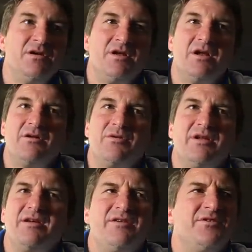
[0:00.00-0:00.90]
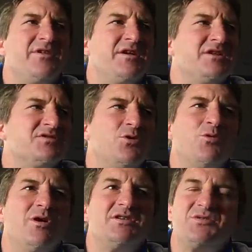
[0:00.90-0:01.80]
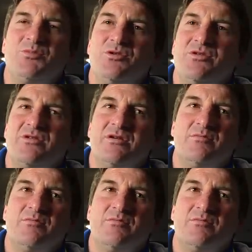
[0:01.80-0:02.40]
you know, everything isn't always smooth.